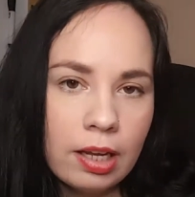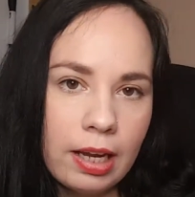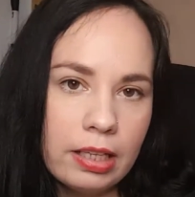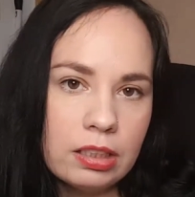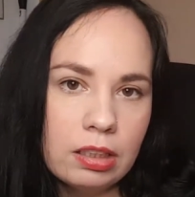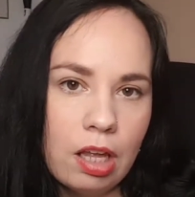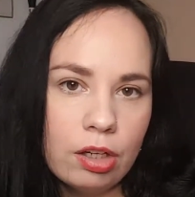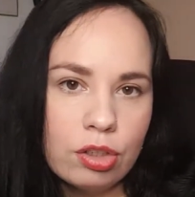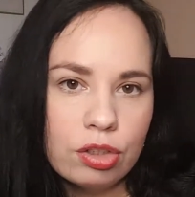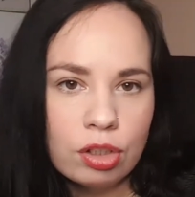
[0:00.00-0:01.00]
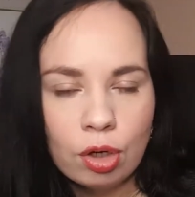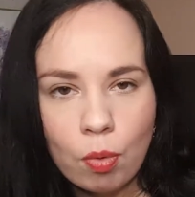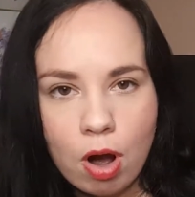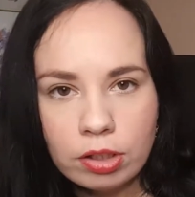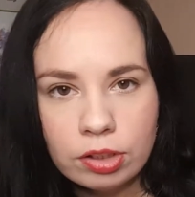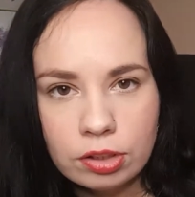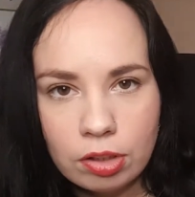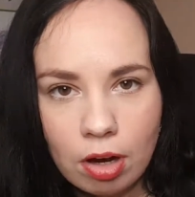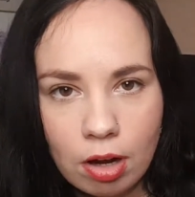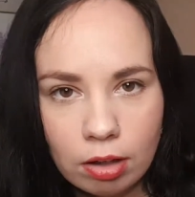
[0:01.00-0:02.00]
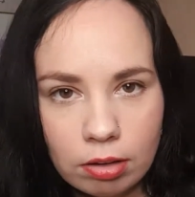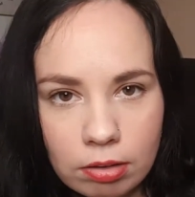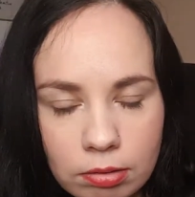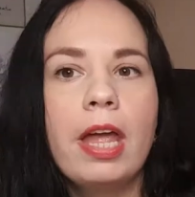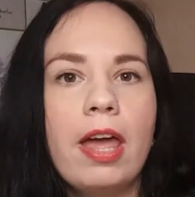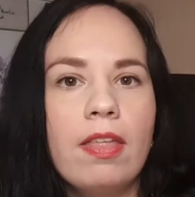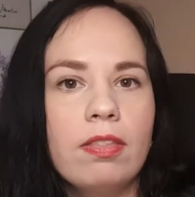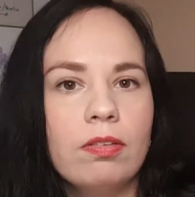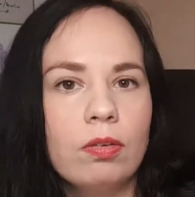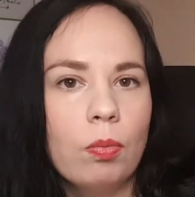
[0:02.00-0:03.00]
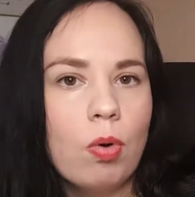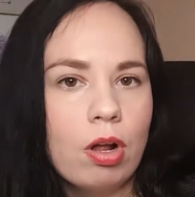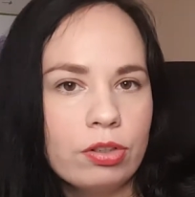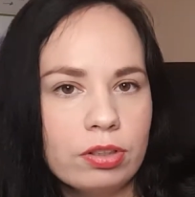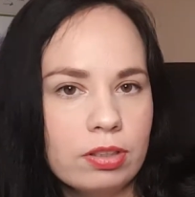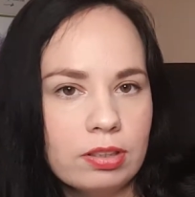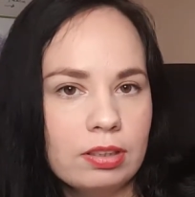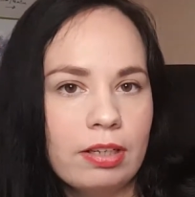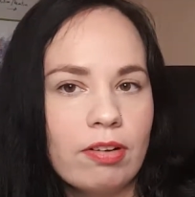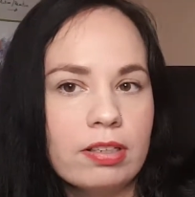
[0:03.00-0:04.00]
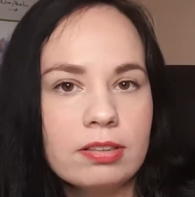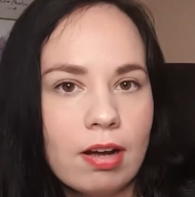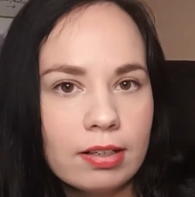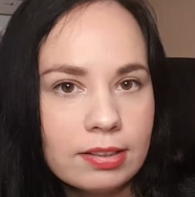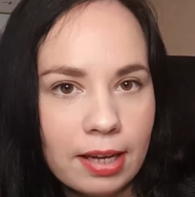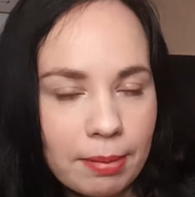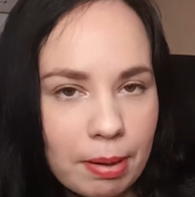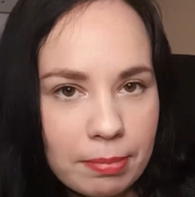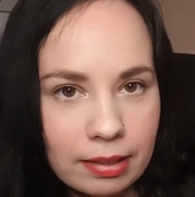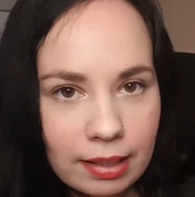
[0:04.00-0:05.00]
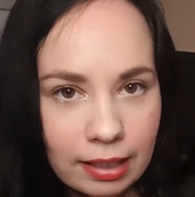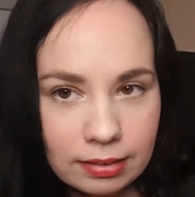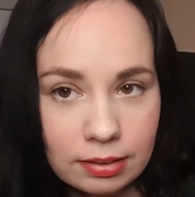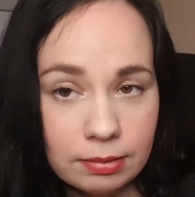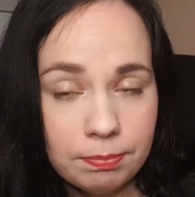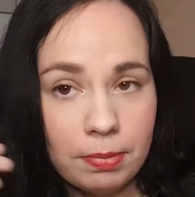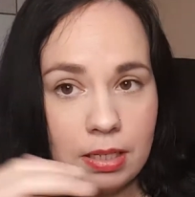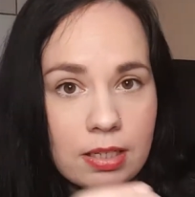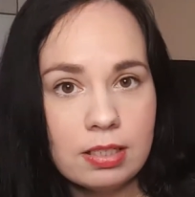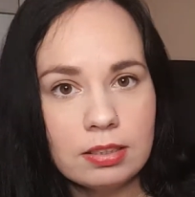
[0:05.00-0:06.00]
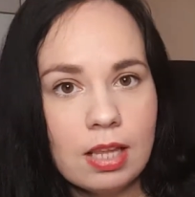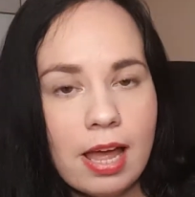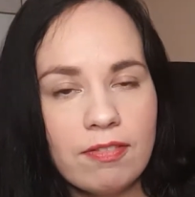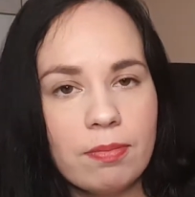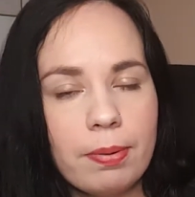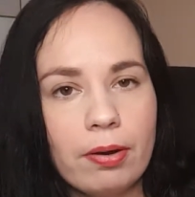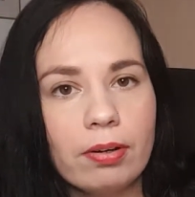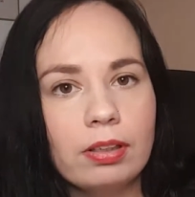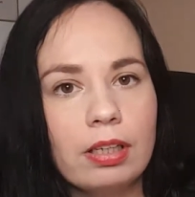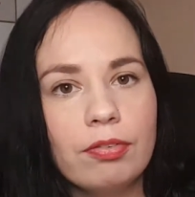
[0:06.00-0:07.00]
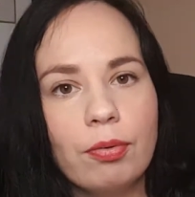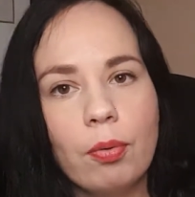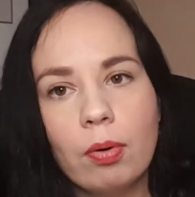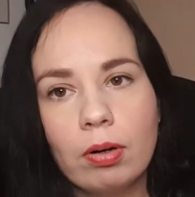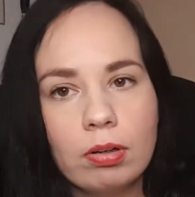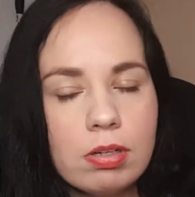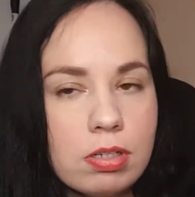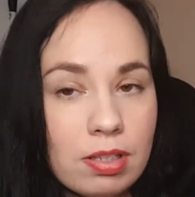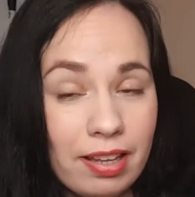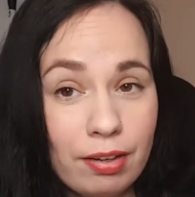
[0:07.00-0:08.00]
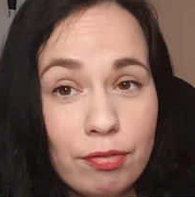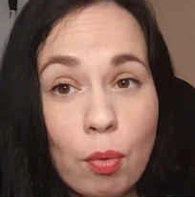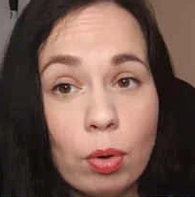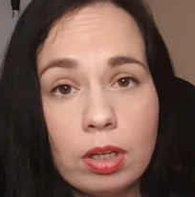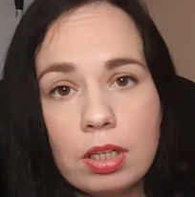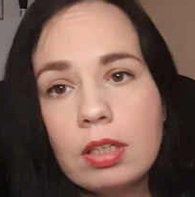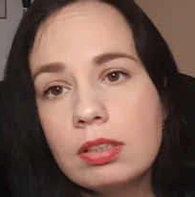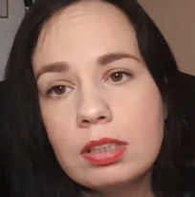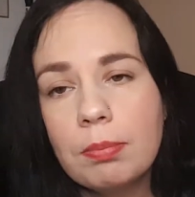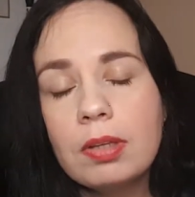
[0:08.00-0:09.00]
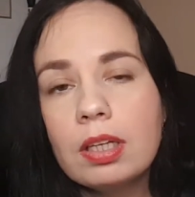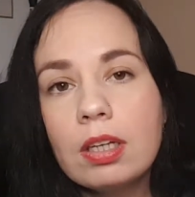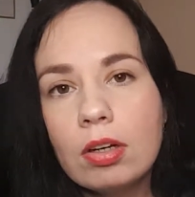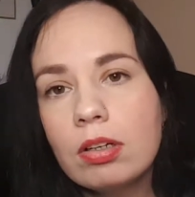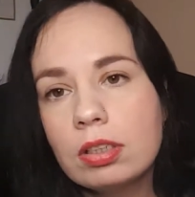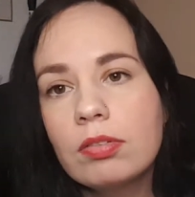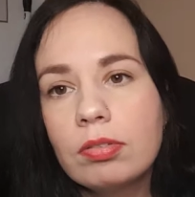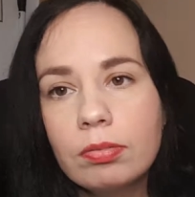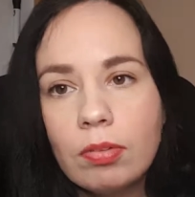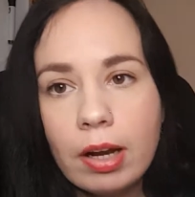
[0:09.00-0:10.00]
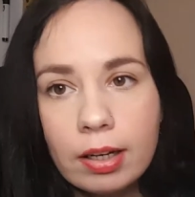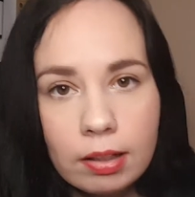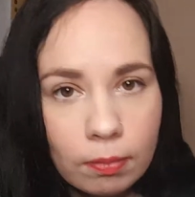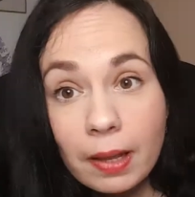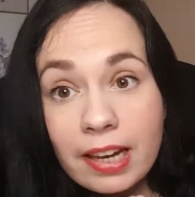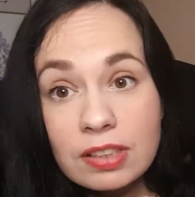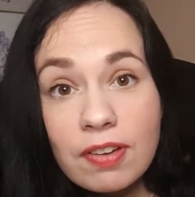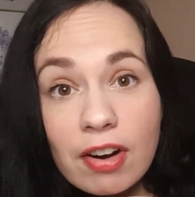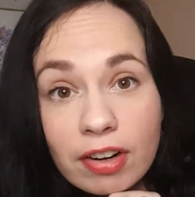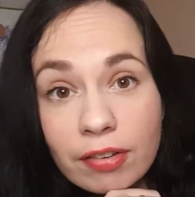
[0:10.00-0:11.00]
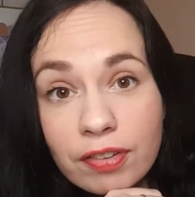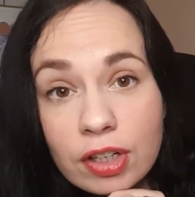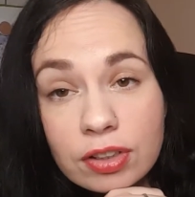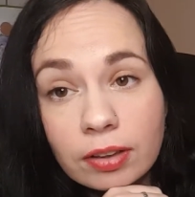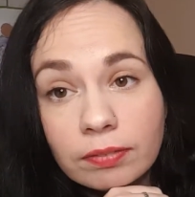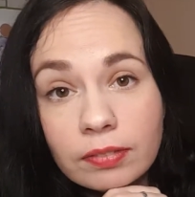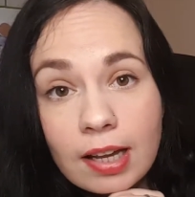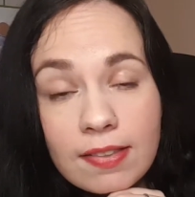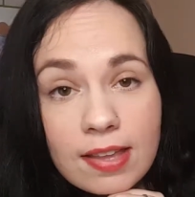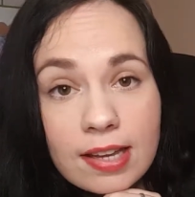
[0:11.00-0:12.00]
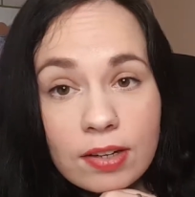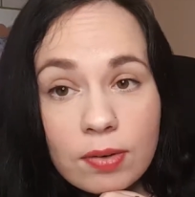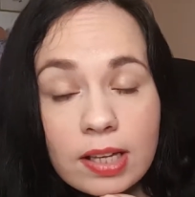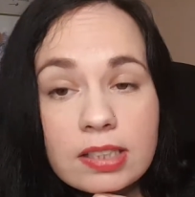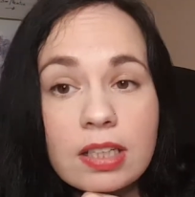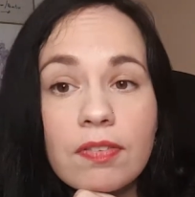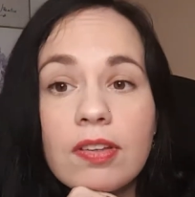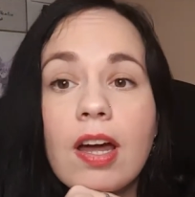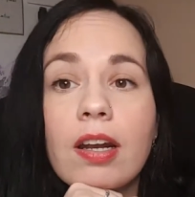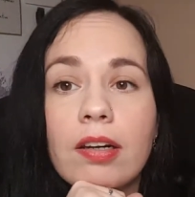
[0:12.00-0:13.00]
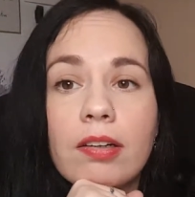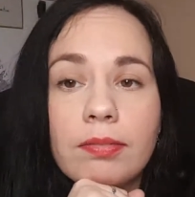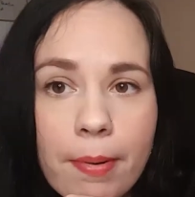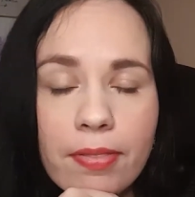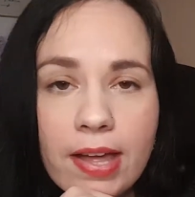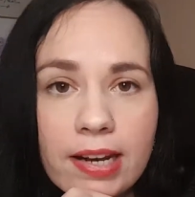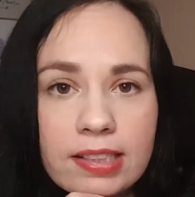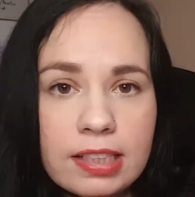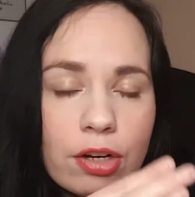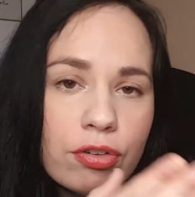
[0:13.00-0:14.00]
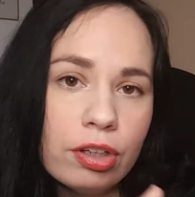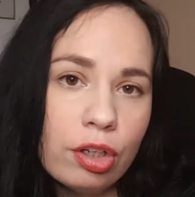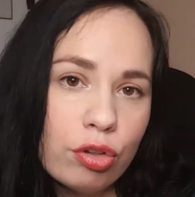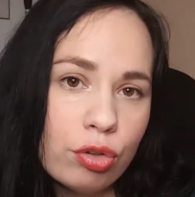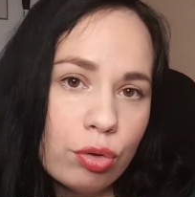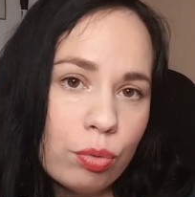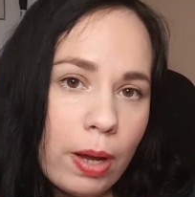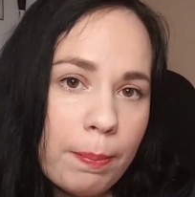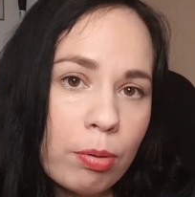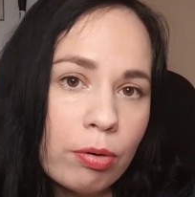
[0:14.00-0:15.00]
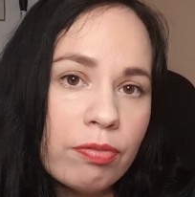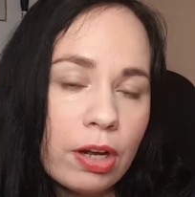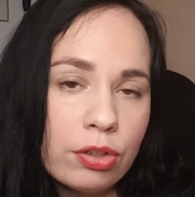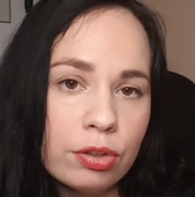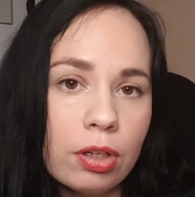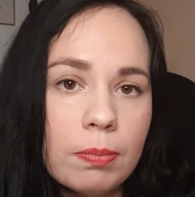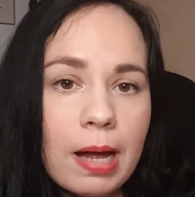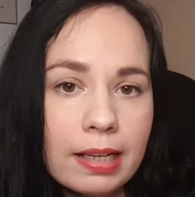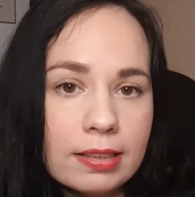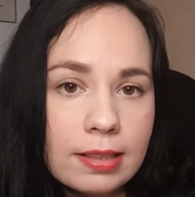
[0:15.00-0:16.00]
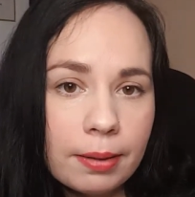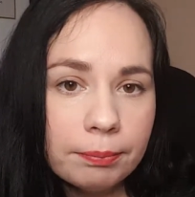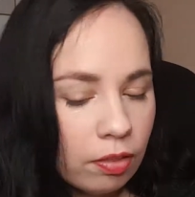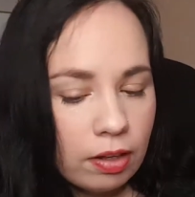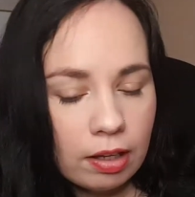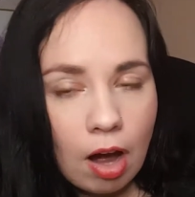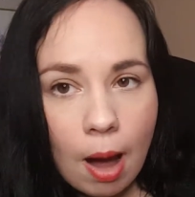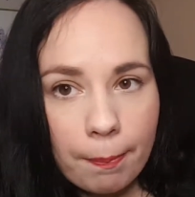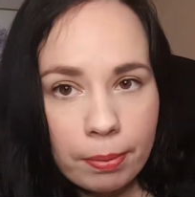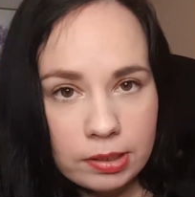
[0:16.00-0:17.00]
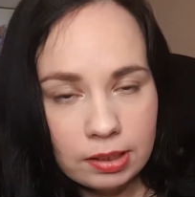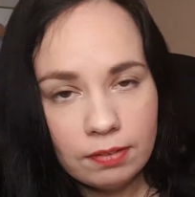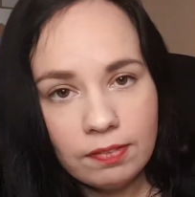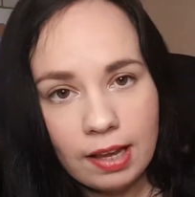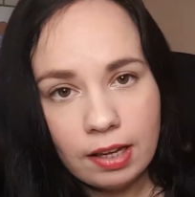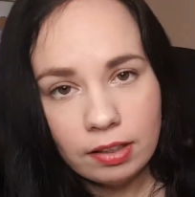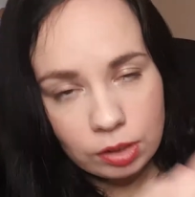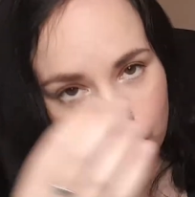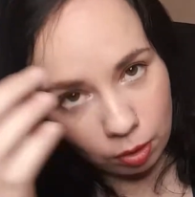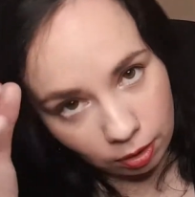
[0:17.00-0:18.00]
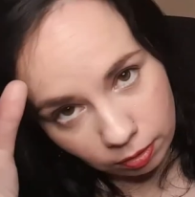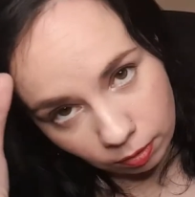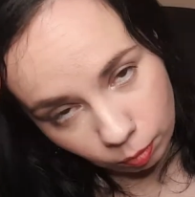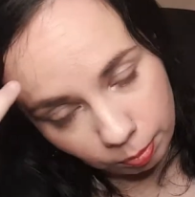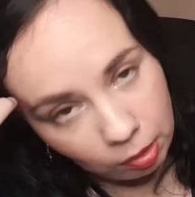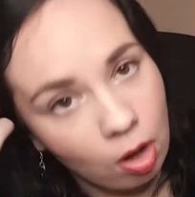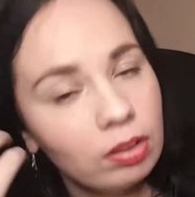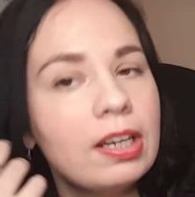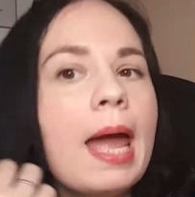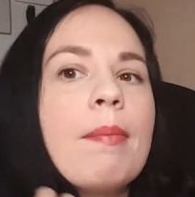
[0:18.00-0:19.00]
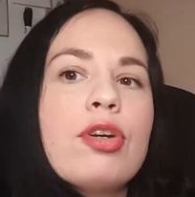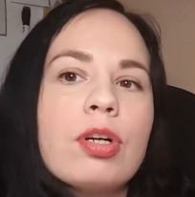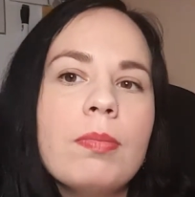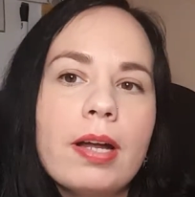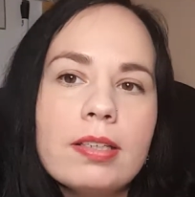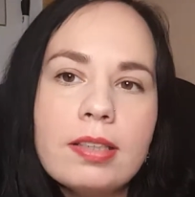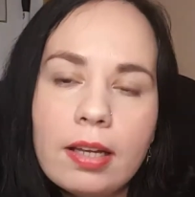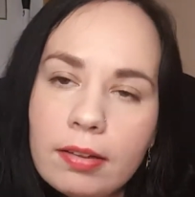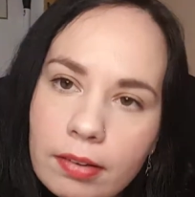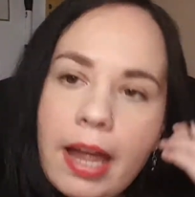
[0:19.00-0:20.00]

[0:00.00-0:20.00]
eats lunch, walks his dog, and watches a Red Sox game. I mean, that's been his life apparently for like 40-something years of writing. And it's very efficient, and you get stuff done. But that is entering into a professional mindset. The opposite of that is what would be called an amateur mindset.